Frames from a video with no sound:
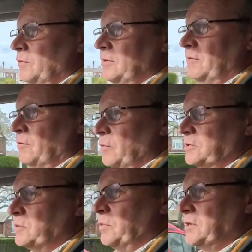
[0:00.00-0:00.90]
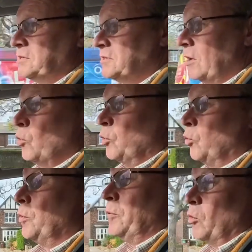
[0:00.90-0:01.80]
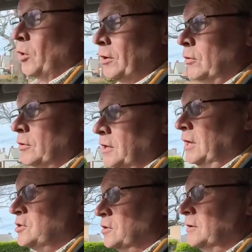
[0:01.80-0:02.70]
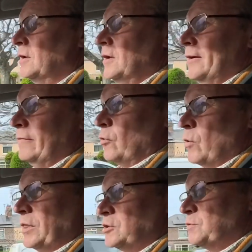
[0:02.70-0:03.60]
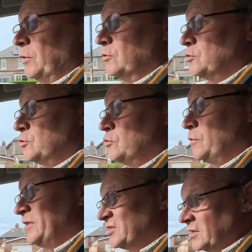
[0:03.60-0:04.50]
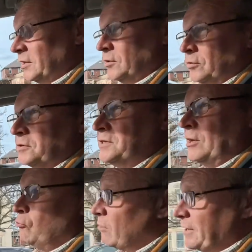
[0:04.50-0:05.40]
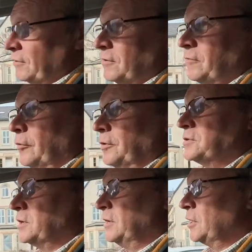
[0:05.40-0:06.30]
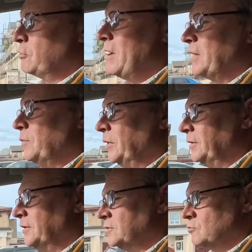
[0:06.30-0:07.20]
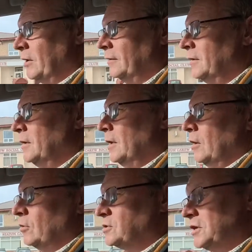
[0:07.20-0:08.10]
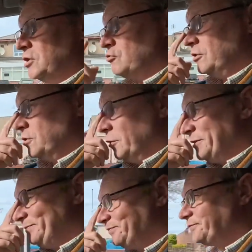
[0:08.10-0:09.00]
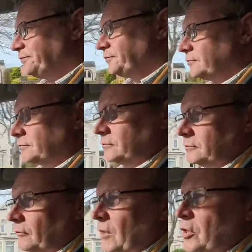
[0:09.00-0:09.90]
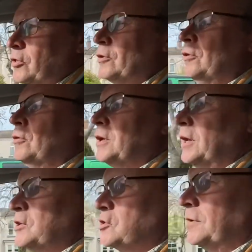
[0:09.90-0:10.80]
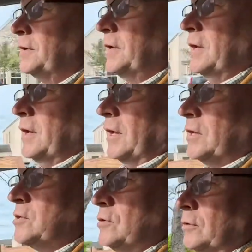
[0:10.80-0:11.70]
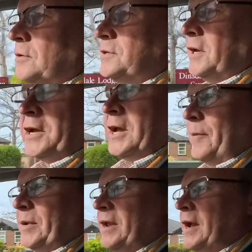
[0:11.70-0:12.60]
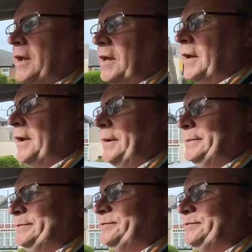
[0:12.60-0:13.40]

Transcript: different bits and pieces. That would be one location for Wetherspoons, which would be the Seaton Hotel, right on the front of the Seaton, cracking building as well, lots of history to it. The other location is the old Kapanak